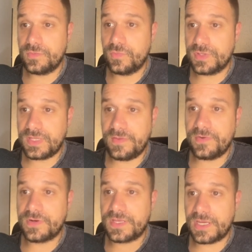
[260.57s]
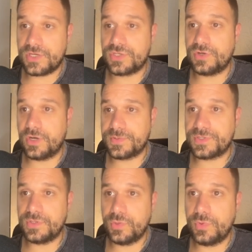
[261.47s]
whatever cache
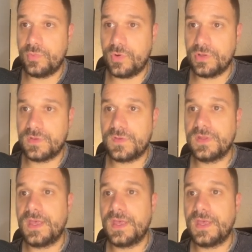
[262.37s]
option do we want,